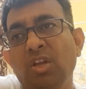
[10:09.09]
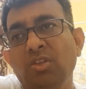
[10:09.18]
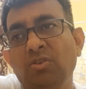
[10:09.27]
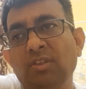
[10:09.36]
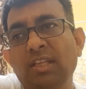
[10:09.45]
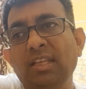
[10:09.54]

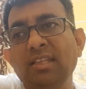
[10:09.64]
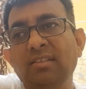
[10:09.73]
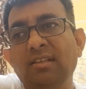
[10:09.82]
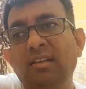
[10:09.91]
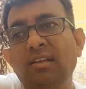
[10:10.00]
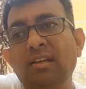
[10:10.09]
So then he
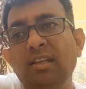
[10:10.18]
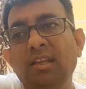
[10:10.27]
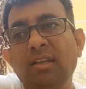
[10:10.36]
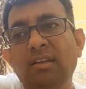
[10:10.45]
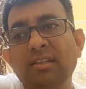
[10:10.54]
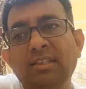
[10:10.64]

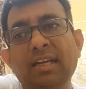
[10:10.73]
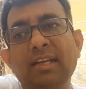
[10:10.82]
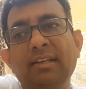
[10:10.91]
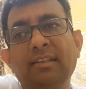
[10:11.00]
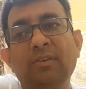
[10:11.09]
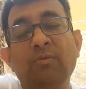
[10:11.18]
suddenly
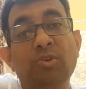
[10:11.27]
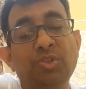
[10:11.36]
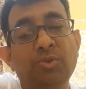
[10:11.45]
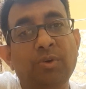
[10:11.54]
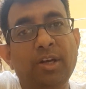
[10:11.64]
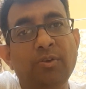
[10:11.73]
decided that what
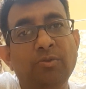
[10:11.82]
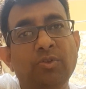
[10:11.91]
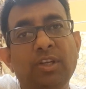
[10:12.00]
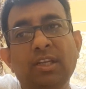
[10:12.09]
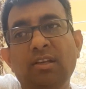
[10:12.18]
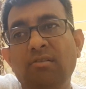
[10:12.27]
should I do. So
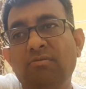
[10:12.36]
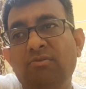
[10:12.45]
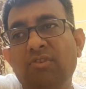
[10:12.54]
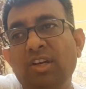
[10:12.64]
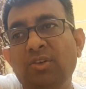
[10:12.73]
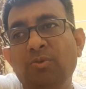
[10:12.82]
he
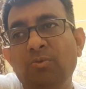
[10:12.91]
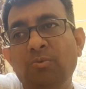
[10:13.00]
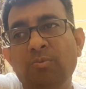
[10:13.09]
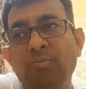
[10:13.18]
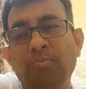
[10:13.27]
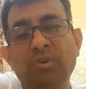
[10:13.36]
tried
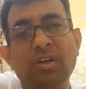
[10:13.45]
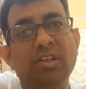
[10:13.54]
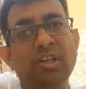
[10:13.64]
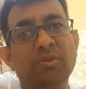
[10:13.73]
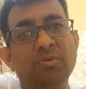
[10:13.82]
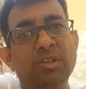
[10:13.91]
to cut
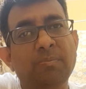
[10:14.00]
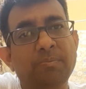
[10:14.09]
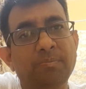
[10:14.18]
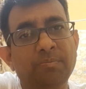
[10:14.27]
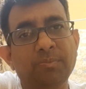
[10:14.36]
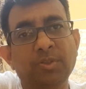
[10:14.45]
into some
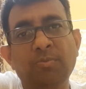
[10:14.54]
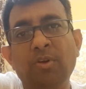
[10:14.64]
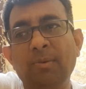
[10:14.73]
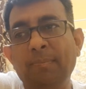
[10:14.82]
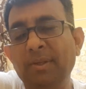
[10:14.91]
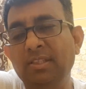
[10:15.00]

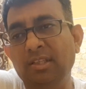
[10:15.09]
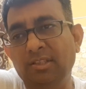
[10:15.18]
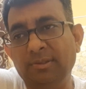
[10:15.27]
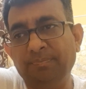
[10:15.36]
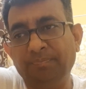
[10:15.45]
small pieces.